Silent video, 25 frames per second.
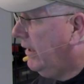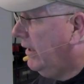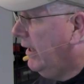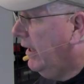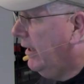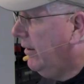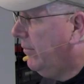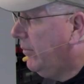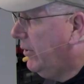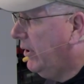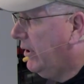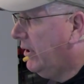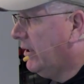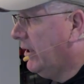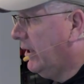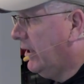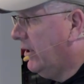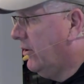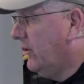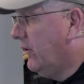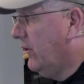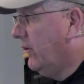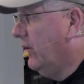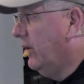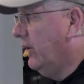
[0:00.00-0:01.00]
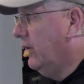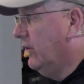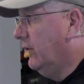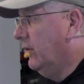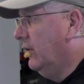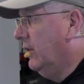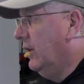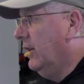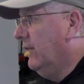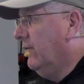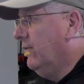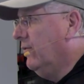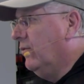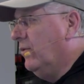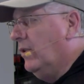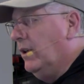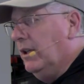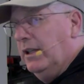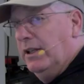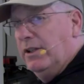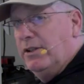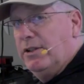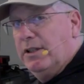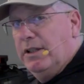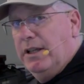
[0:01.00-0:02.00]
that because I can turn it off
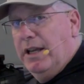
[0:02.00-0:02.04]
while it's